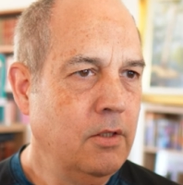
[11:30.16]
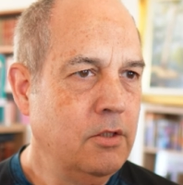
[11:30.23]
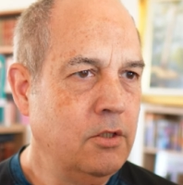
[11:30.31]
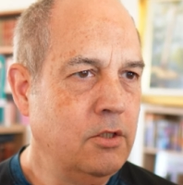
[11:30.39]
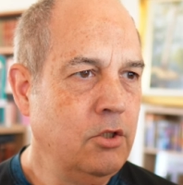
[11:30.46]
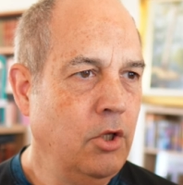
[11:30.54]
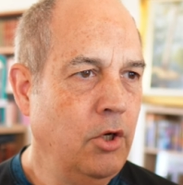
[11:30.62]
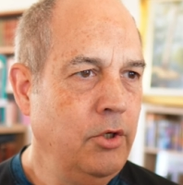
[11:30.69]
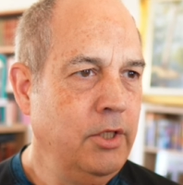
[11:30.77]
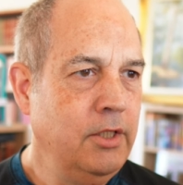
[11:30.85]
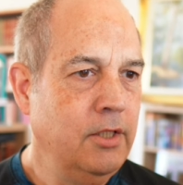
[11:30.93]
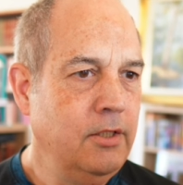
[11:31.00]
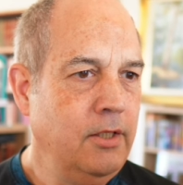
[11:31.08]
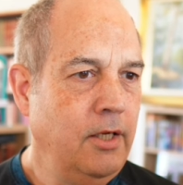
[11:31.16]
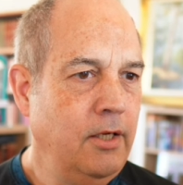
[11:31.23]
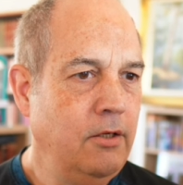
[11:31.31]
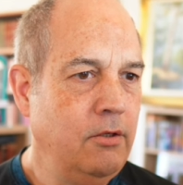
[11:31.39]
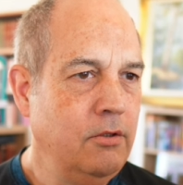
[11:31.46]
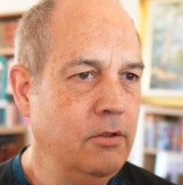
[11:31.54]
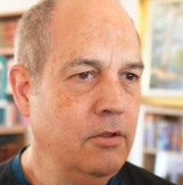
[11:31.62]
It's loading it
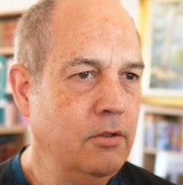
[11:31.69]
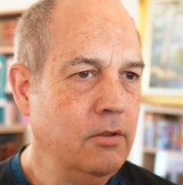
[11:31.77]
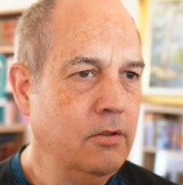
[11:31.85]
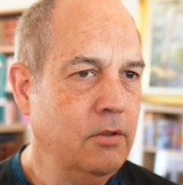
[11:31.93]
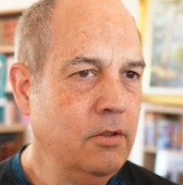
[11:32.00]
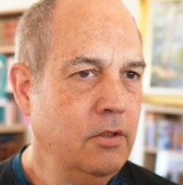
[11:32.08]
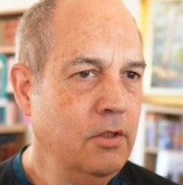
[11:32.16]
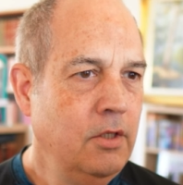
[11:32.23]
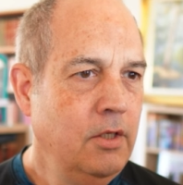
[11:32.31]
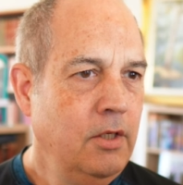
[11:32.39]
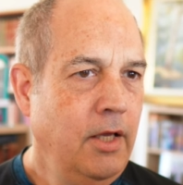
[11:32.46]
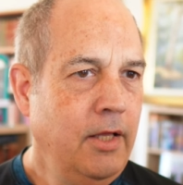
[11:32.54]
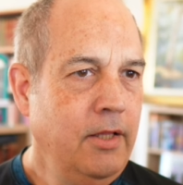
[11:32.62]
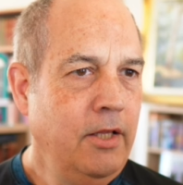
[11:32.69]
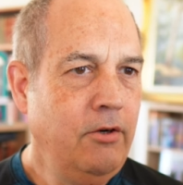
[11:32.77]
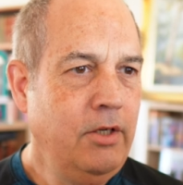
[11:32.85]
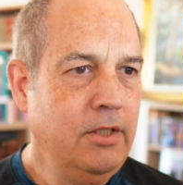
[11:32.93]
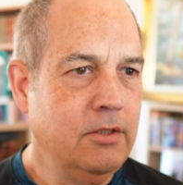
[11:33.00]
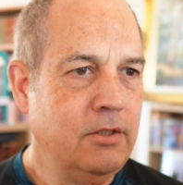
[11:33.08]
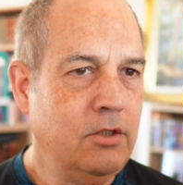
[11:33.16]
now. And there it
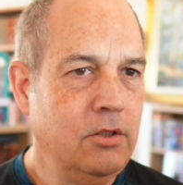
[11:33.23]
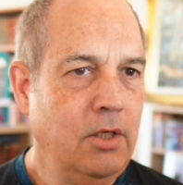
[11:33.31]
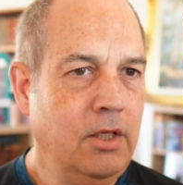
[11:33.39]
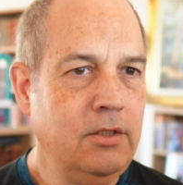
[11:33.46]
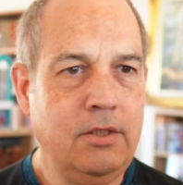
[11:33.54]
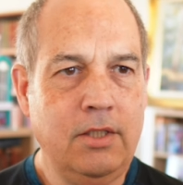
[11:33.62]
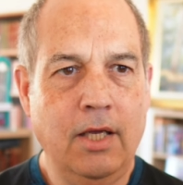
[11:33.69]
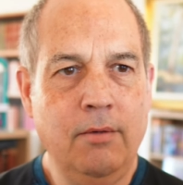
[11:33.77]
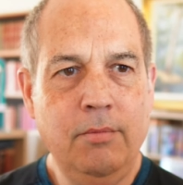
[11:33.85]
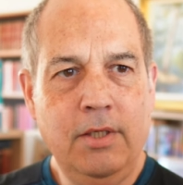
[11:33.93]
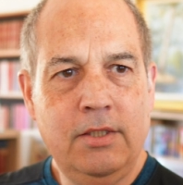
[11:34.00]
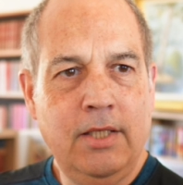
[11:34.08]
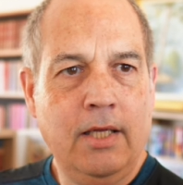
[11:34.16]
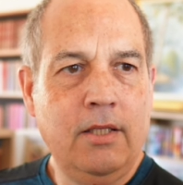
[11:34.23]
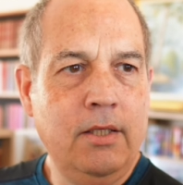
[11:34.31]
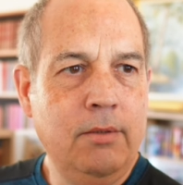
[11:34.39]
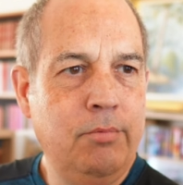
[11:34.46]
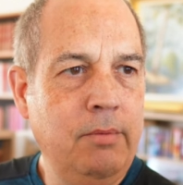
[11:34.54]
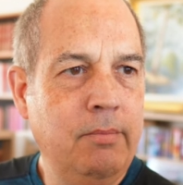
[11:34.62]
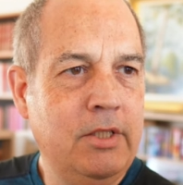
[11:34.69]
is. It's um, exactly,
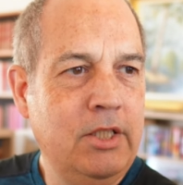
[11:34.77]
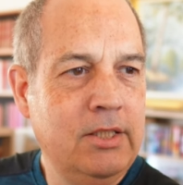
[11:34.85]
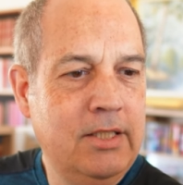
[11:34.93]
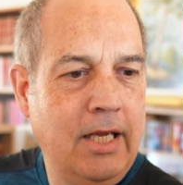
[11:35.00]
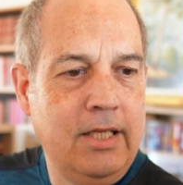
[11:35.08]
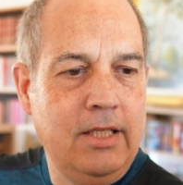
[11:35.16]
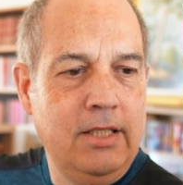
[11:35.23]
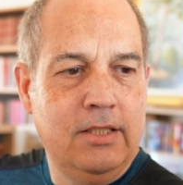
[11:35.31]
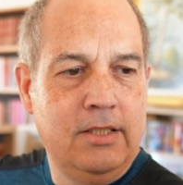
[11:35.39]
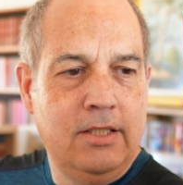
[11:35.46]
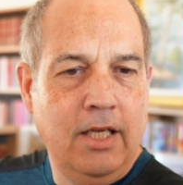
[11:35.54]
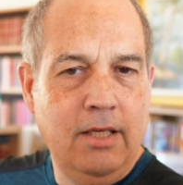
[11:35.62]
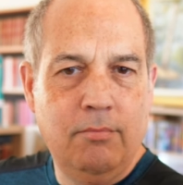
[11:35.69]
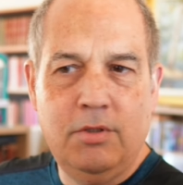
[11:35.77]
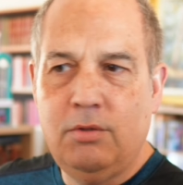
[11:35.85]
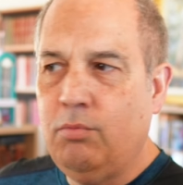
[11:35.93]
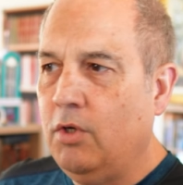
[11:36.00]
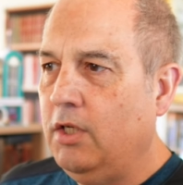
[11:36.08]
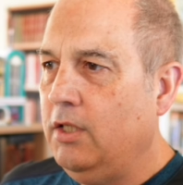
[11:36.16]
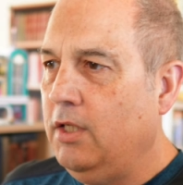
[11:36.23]
pretty much exactly the same as
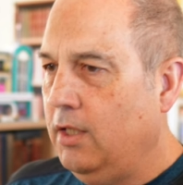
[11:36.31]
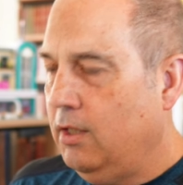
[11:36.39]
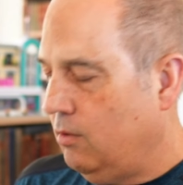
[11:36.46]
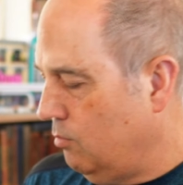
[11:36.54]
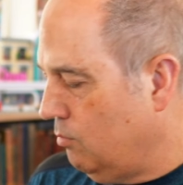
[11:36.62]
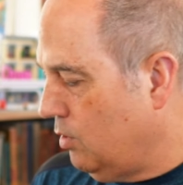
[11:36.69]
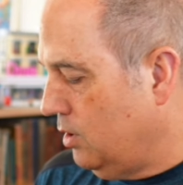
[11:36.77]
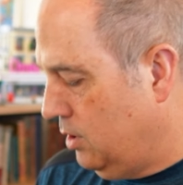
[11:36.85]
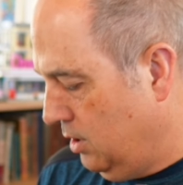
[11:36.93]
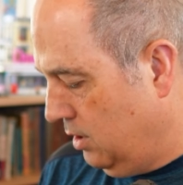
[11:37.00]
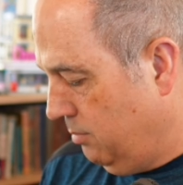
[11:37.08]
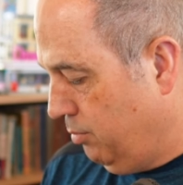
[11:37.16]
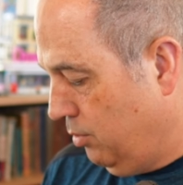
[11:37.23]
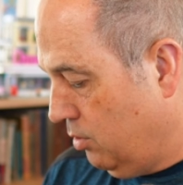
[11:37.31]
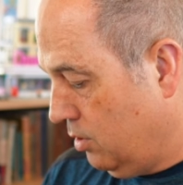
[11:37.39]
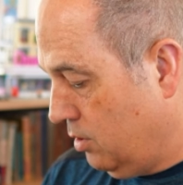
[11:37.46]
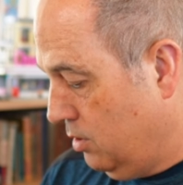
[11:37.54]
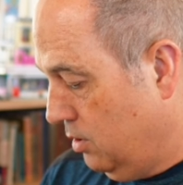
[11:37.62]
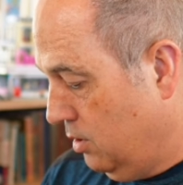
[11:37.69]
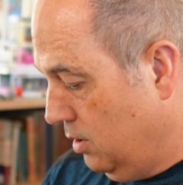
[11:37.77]
what it was in the book.
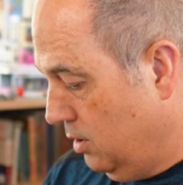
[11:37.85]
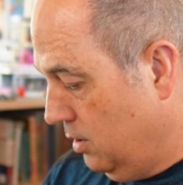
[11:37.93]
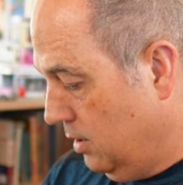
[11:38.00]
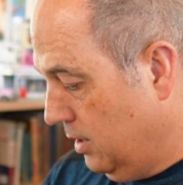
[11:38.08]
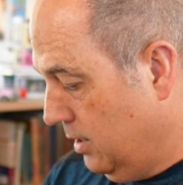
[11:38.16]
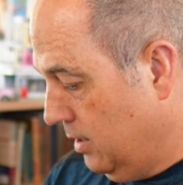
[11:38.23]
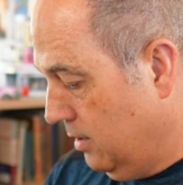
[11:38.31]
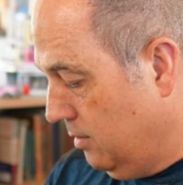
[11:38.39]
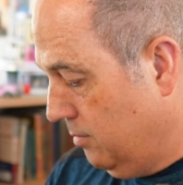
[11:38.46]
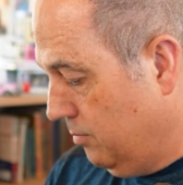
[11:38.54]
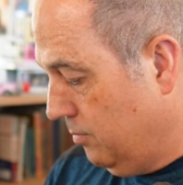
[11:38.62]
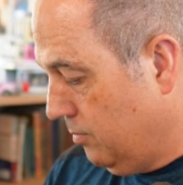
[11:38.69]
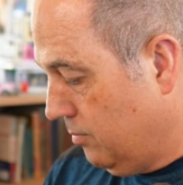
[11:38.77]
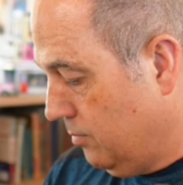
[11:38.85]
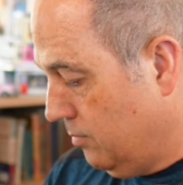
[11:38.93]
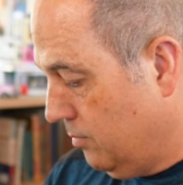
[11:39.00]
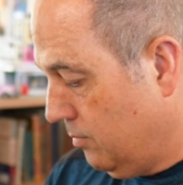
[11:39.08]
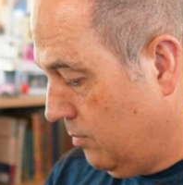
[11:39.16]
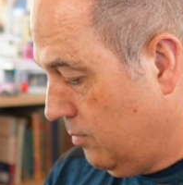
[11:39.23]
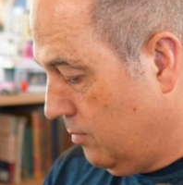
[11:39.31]
Um,
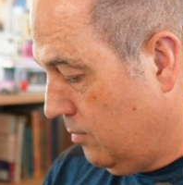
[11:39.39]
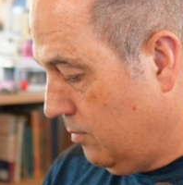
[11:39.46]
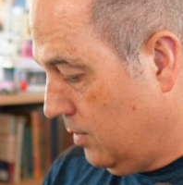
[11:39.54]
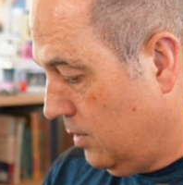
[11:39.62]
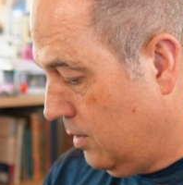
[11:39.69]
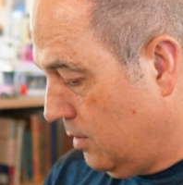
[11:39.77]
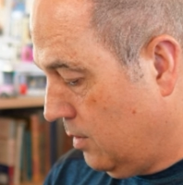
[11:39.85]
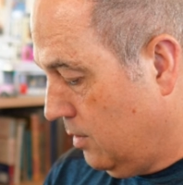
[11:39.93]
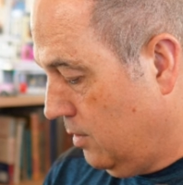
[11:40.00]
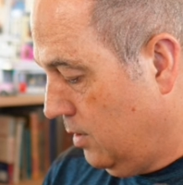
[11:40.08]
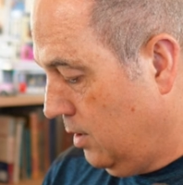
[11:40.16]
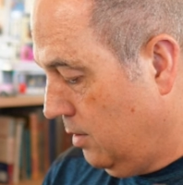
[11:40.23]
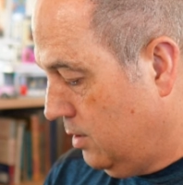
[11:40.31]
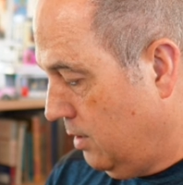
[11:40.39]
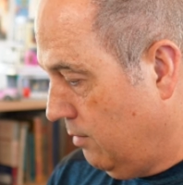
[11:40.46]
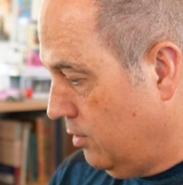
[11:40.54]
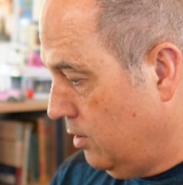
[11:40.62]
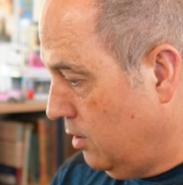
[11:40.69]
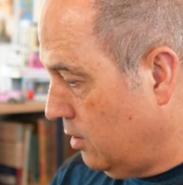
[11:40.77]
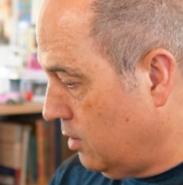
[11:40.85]
let's have a
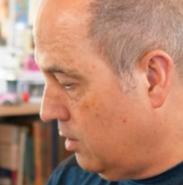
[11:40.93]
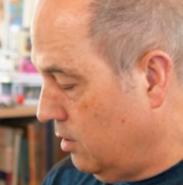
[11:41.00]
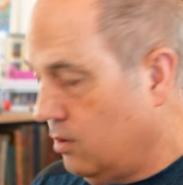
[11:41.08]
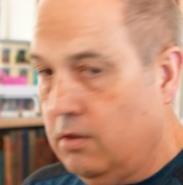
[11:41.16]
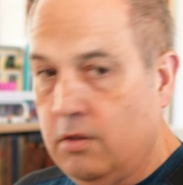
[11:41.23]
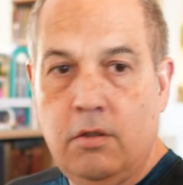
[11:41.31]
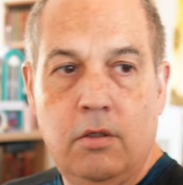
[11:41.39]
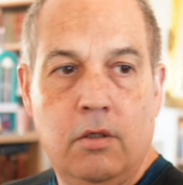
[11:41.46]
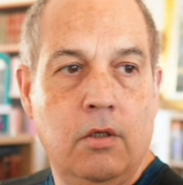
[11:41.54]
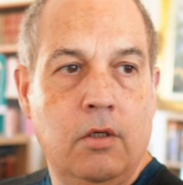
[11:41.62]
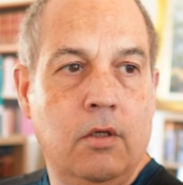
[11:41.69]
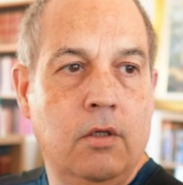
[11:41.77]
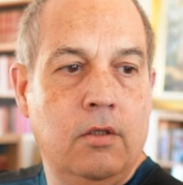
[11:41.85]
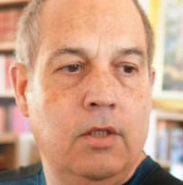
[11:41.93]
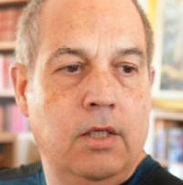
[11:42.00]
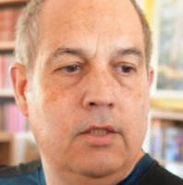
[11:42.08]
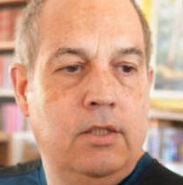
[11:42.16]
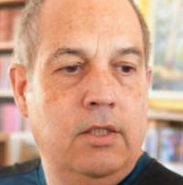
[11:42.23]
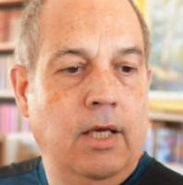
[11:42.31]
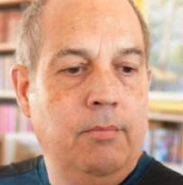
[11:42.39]
look.
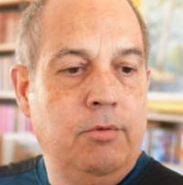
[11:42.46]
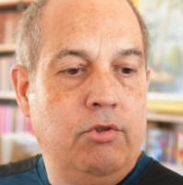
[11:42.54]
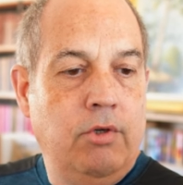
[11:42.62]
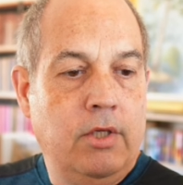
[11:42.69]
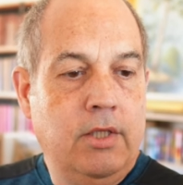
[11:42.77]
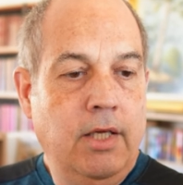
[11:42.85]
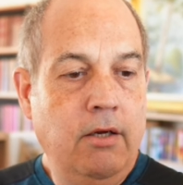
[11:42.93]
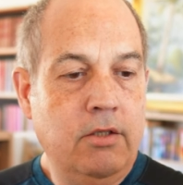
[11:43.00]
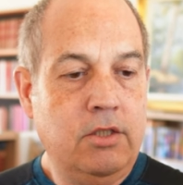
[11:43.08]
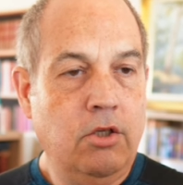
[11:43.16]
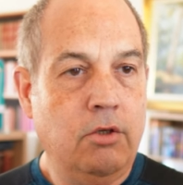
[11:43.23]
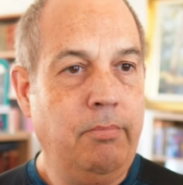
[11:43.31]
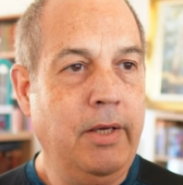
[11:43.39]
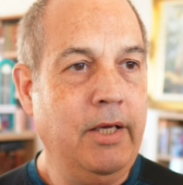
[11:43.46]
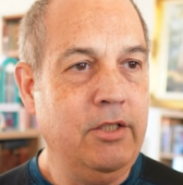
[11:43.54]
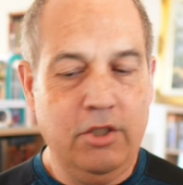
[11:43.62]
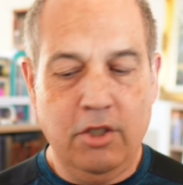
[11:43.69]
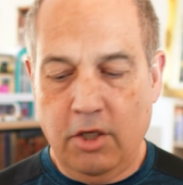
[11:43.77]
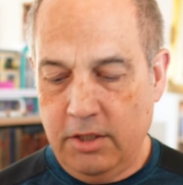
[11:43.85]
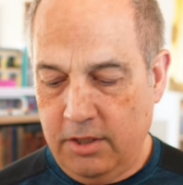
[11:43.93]
There's the abstract there. It's on page
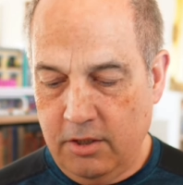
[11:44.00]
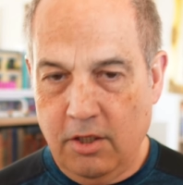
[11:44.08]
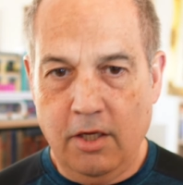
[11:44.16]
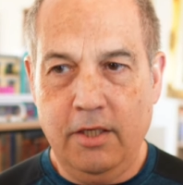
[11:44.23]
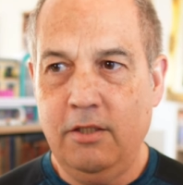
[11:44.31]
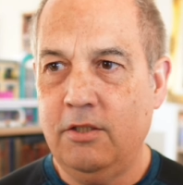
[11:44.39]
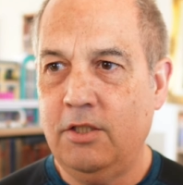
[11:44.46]
99.